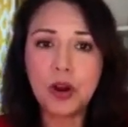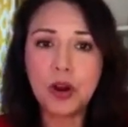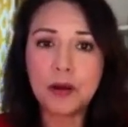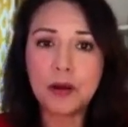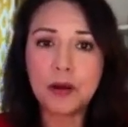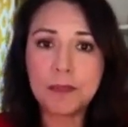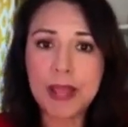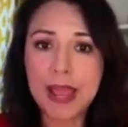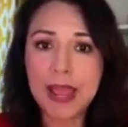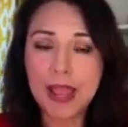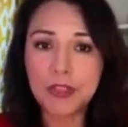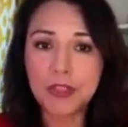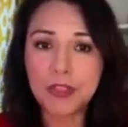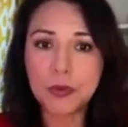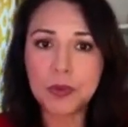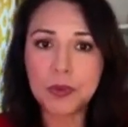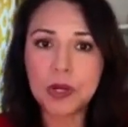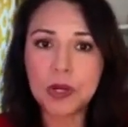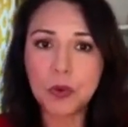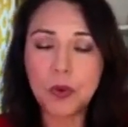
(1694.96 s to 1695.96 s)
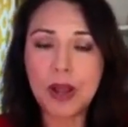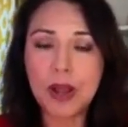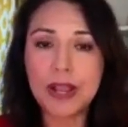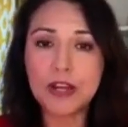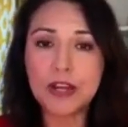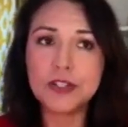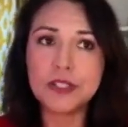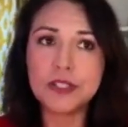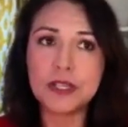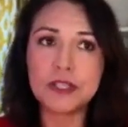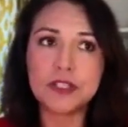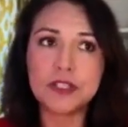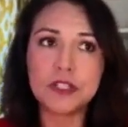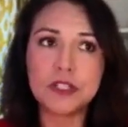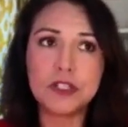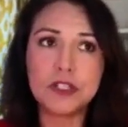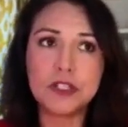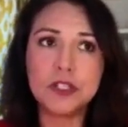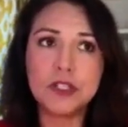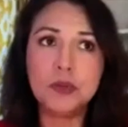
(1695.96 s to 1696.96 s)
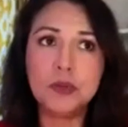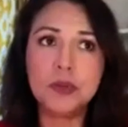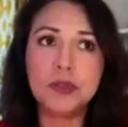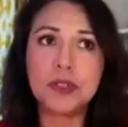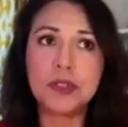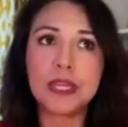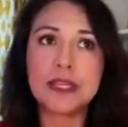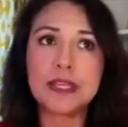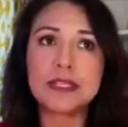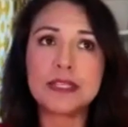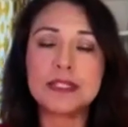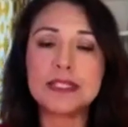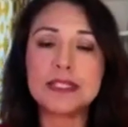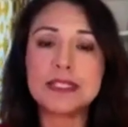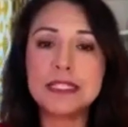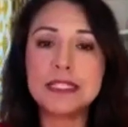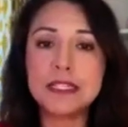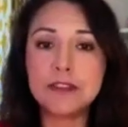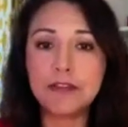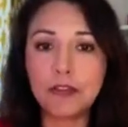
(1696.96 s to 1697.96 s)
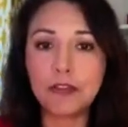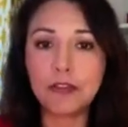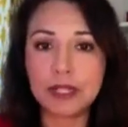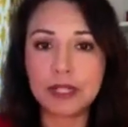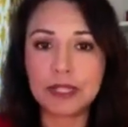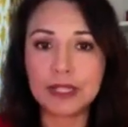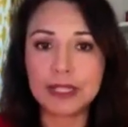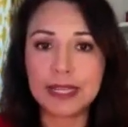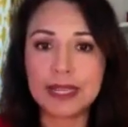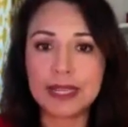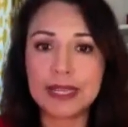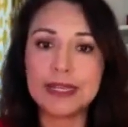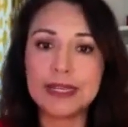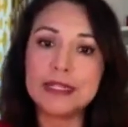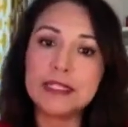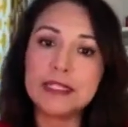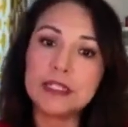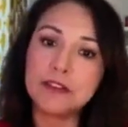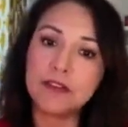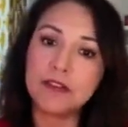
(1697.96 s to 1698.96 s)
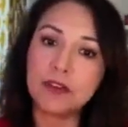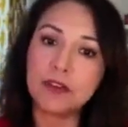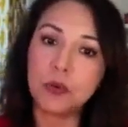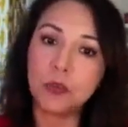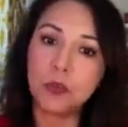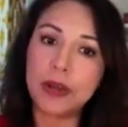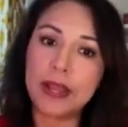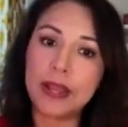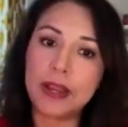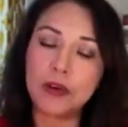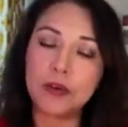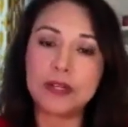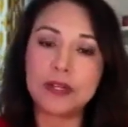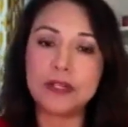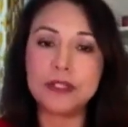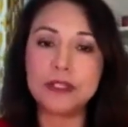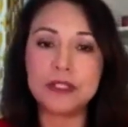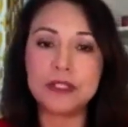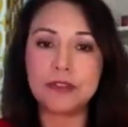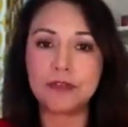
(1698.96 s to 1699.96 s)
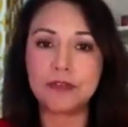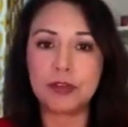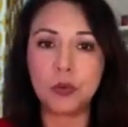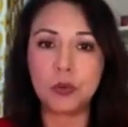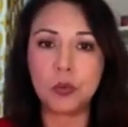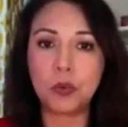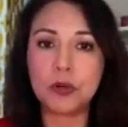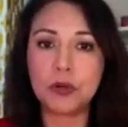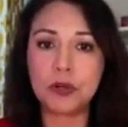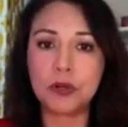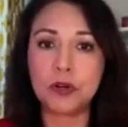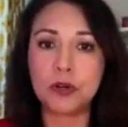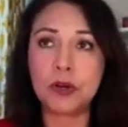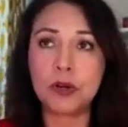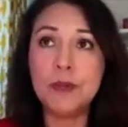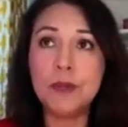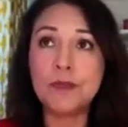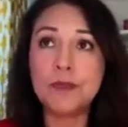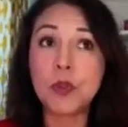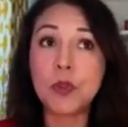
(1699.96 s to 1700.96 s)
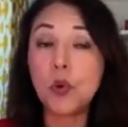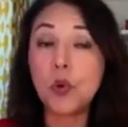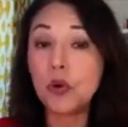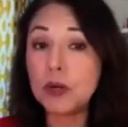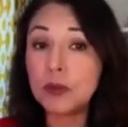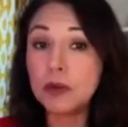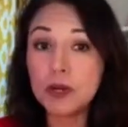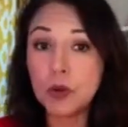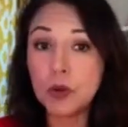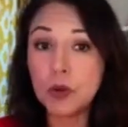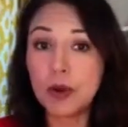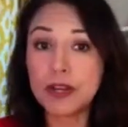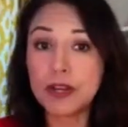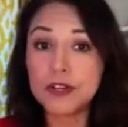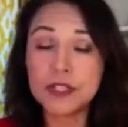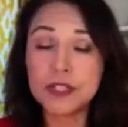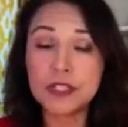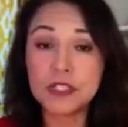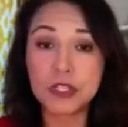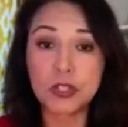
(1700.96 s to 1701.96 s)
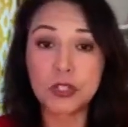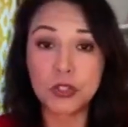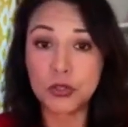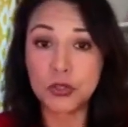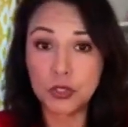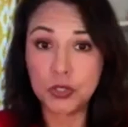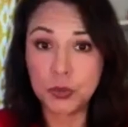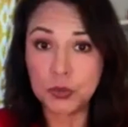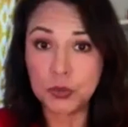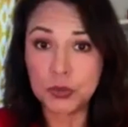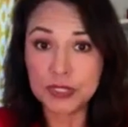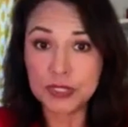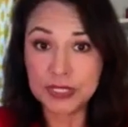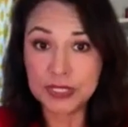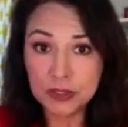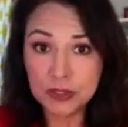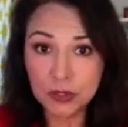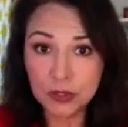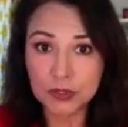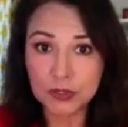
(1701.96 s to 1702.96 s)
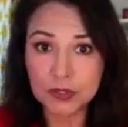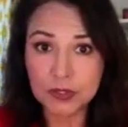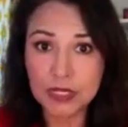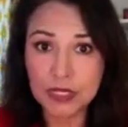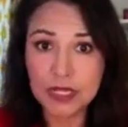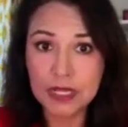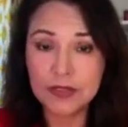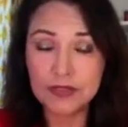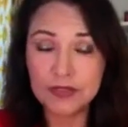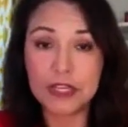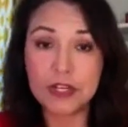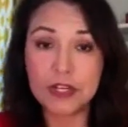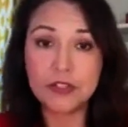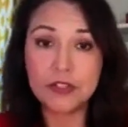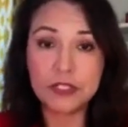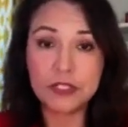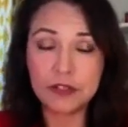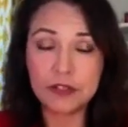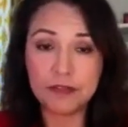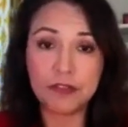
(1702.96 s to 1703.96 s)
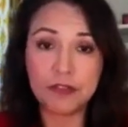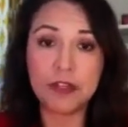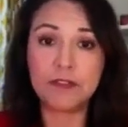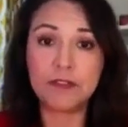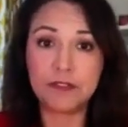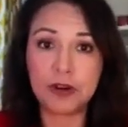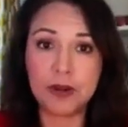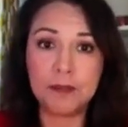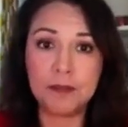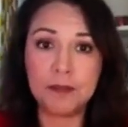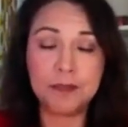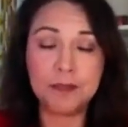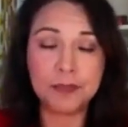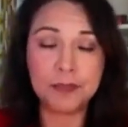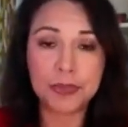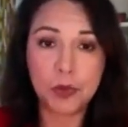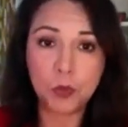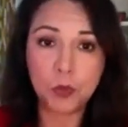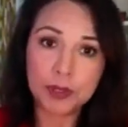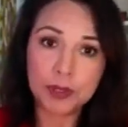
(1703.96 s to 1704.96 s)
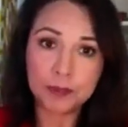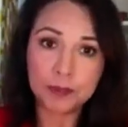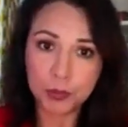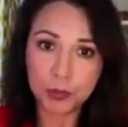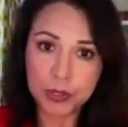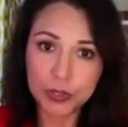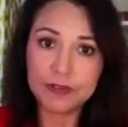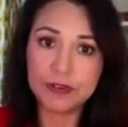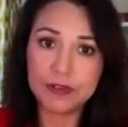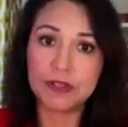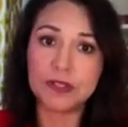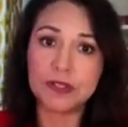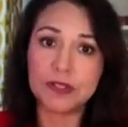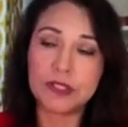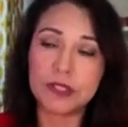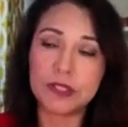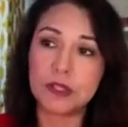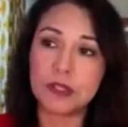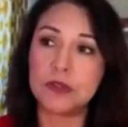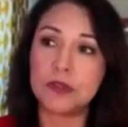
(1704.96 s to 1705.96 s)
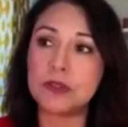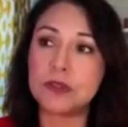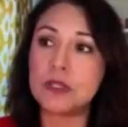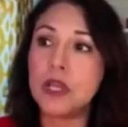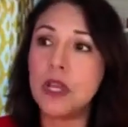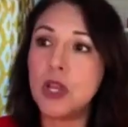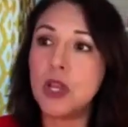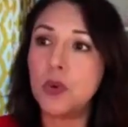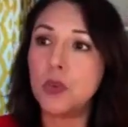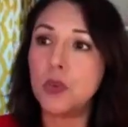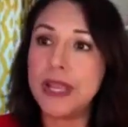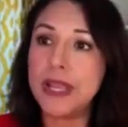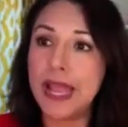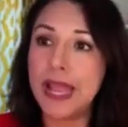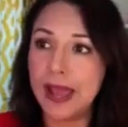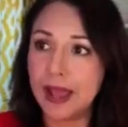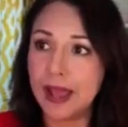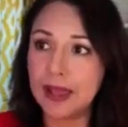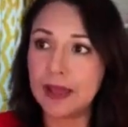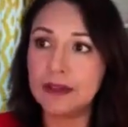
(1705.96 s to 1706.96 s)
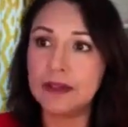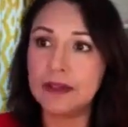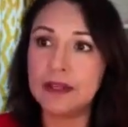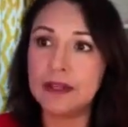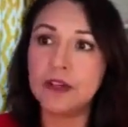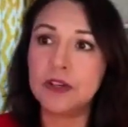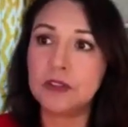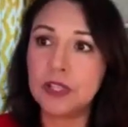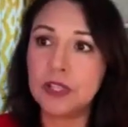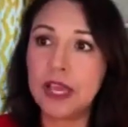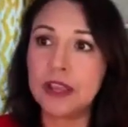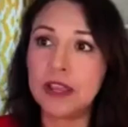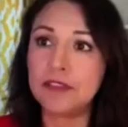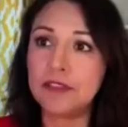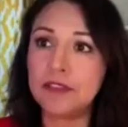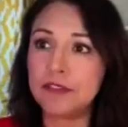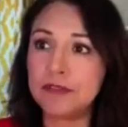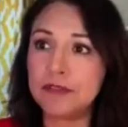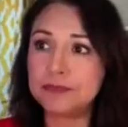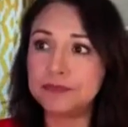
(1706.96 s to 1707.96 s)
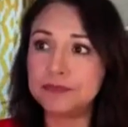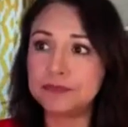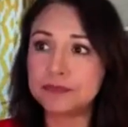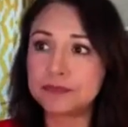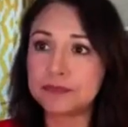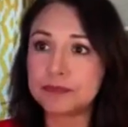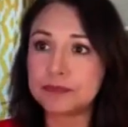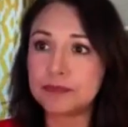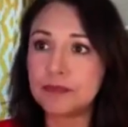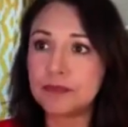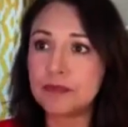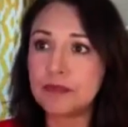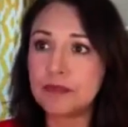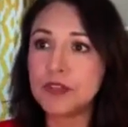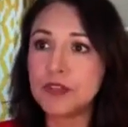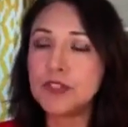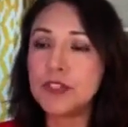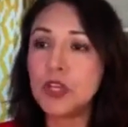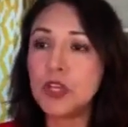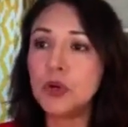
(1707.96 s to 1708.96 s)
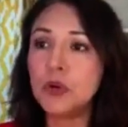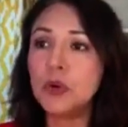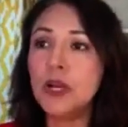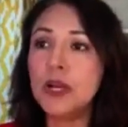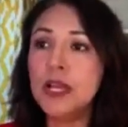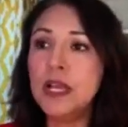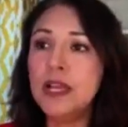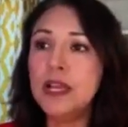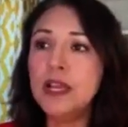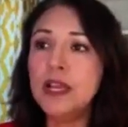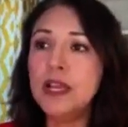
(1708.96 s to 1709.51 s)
our path requires us to do things differently in a different way or in a different order, or requires us to learn new skills that are different from what previous skills we had in our life. So